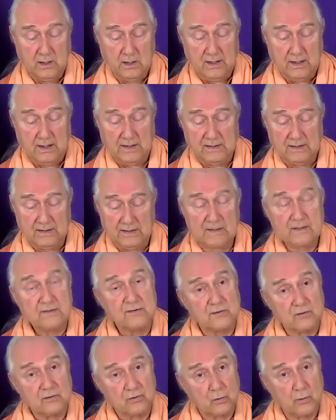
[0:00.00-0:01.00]
And then this
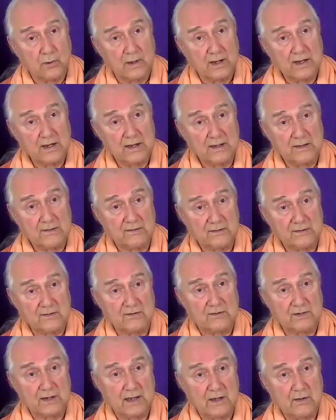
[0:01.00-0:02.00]
is the way he sits
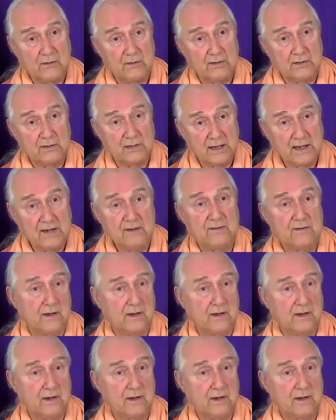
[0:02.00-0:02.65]
down and takes